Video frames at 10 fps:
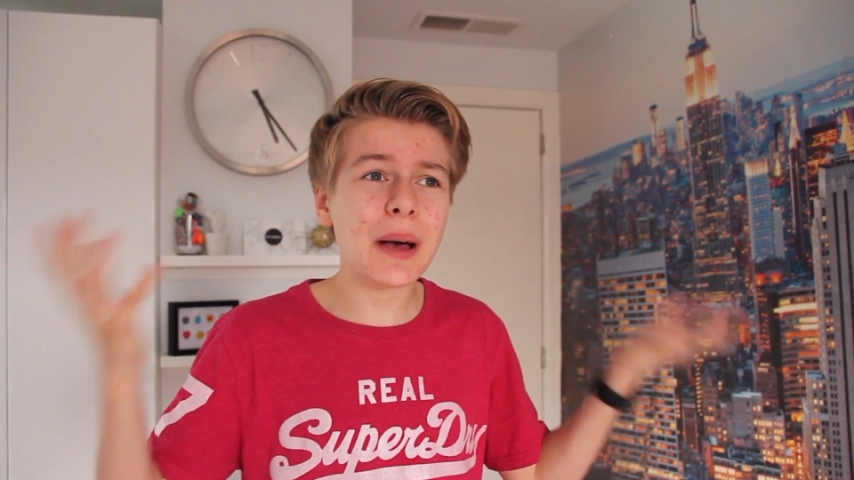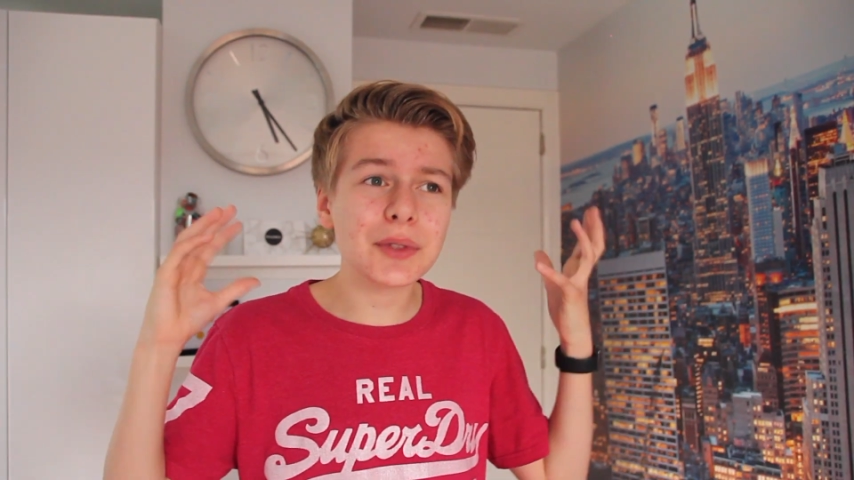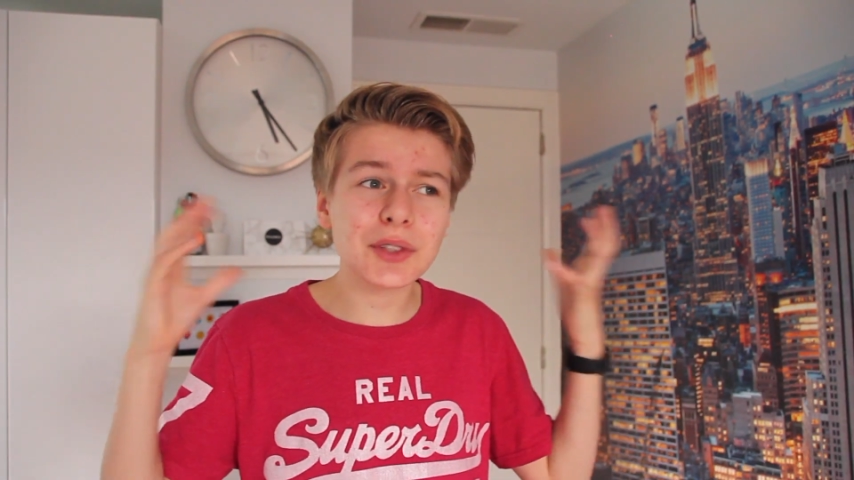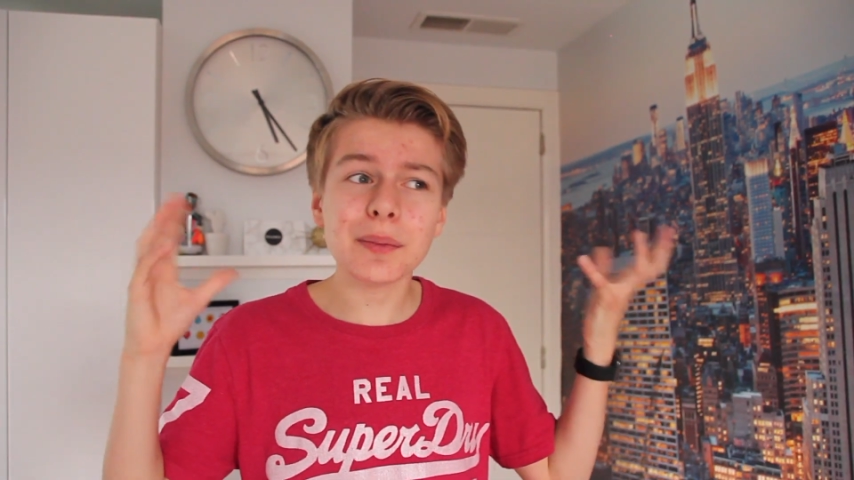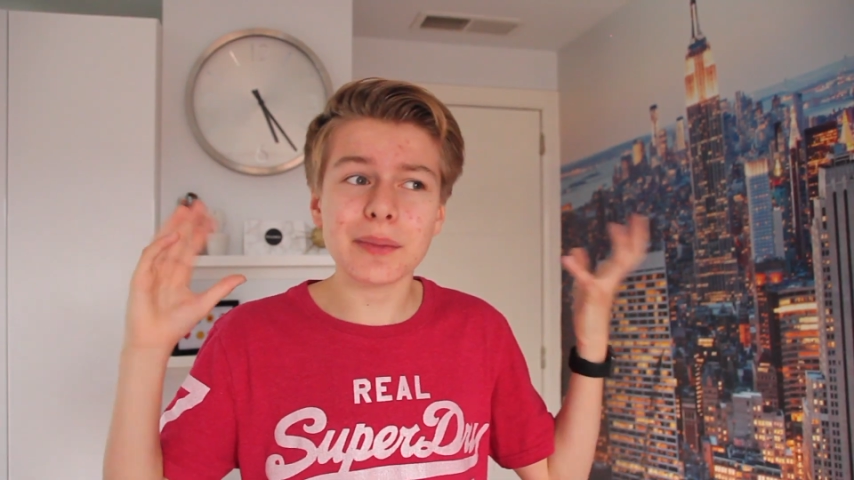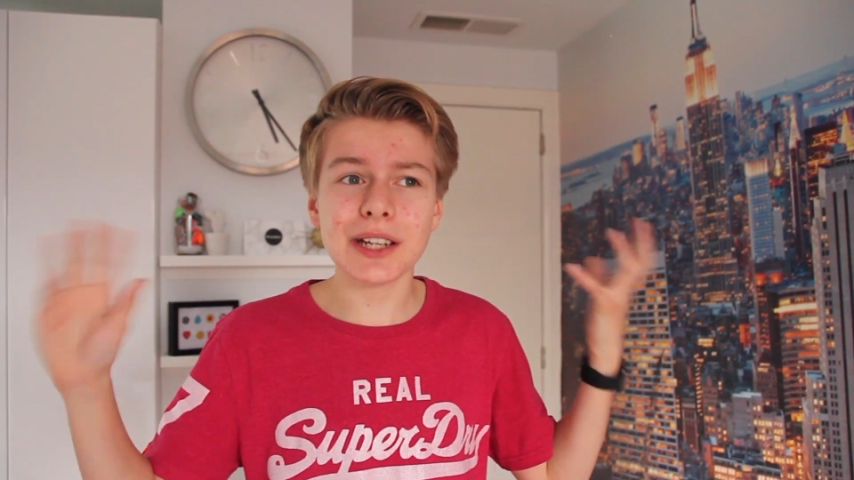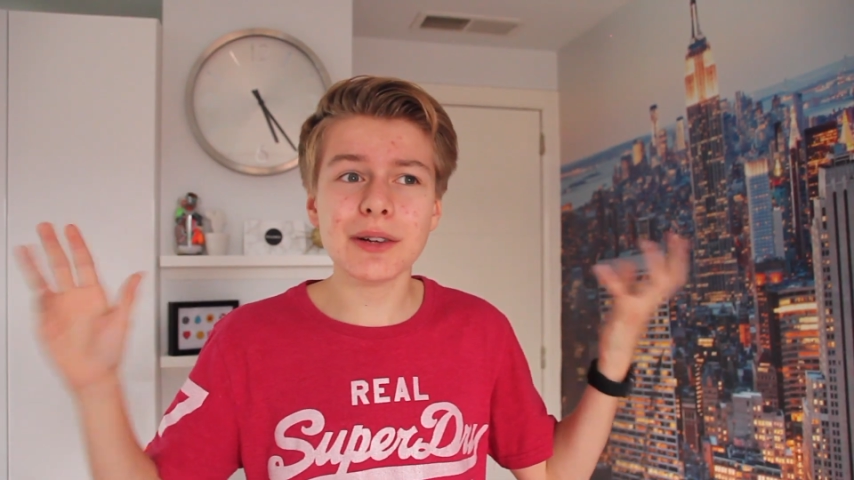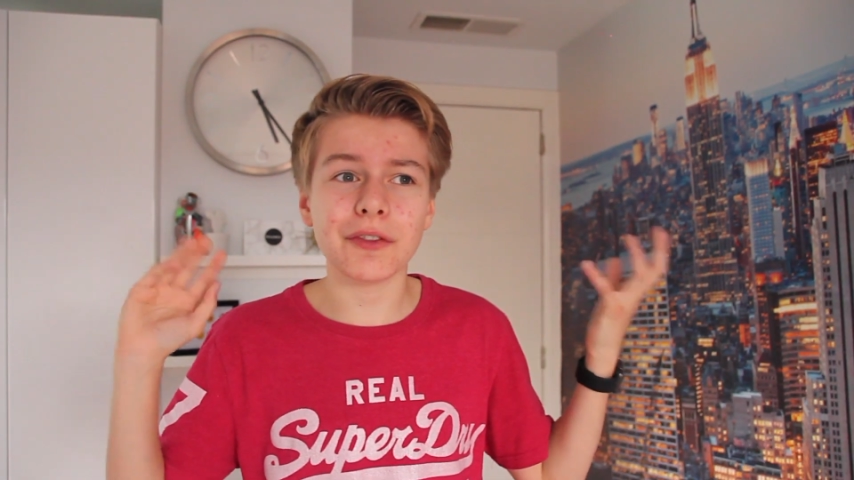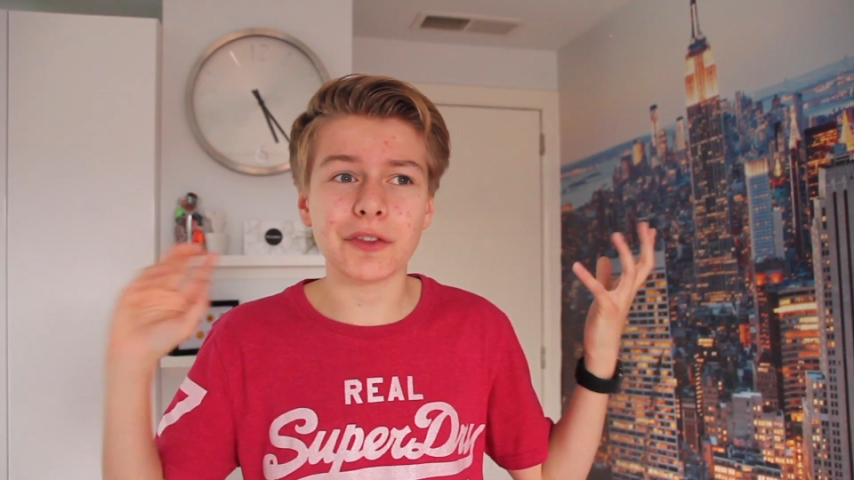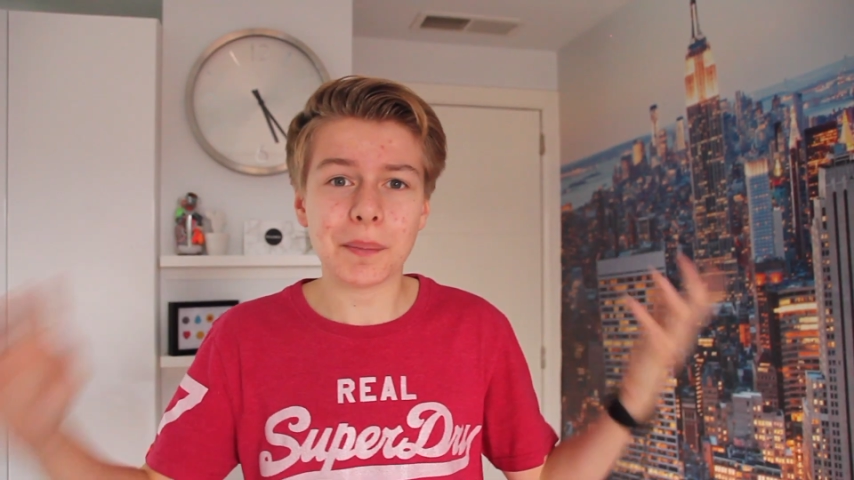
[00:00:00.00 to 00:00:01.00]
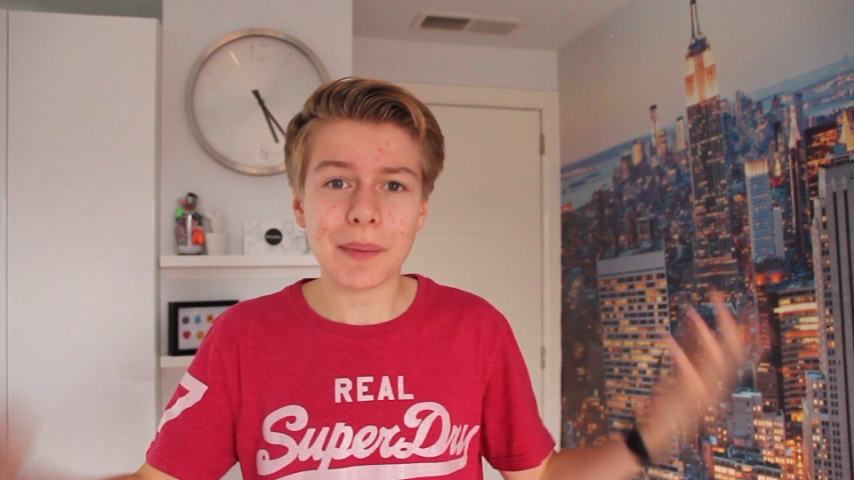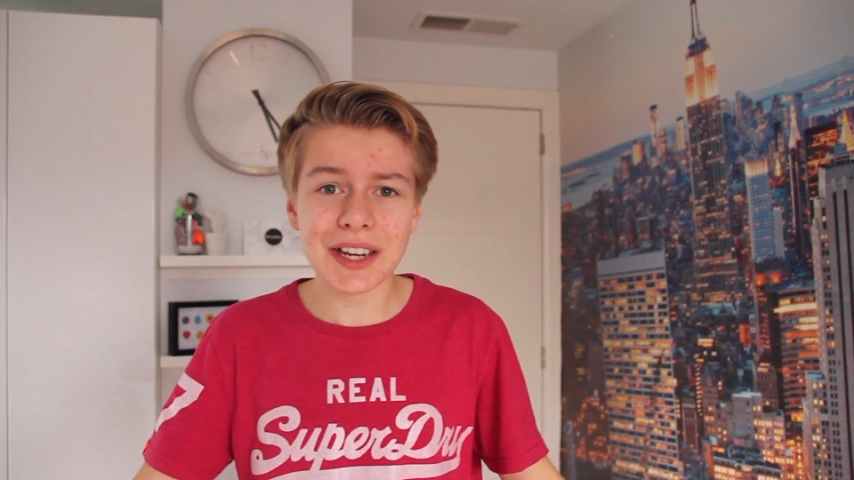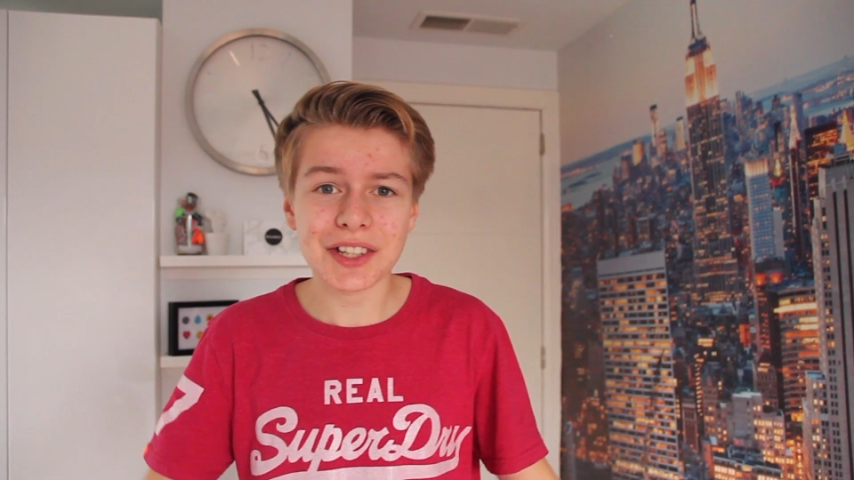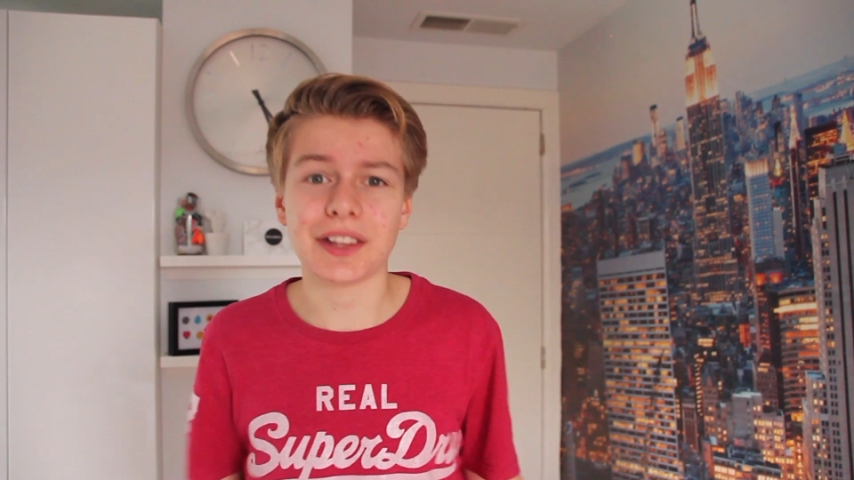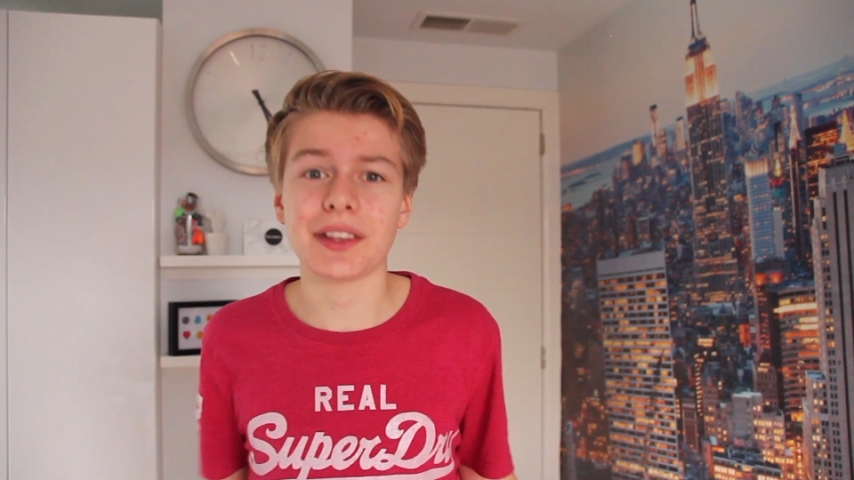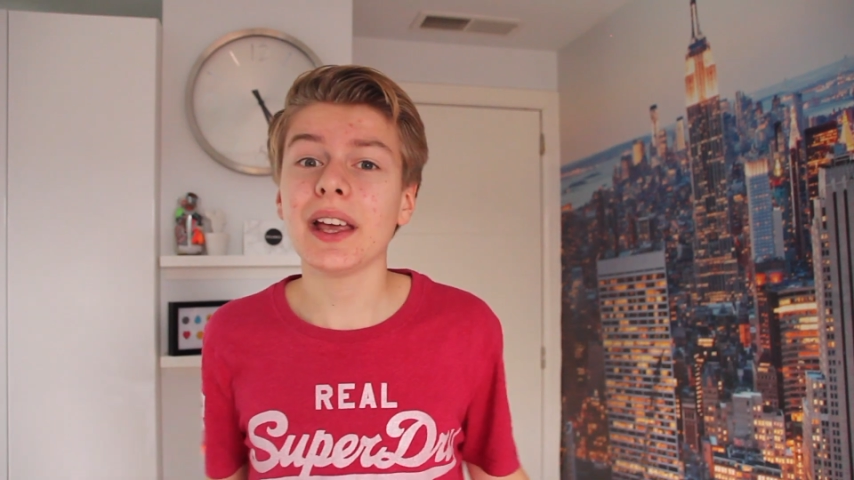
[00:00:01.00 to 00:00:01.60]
absorb new information.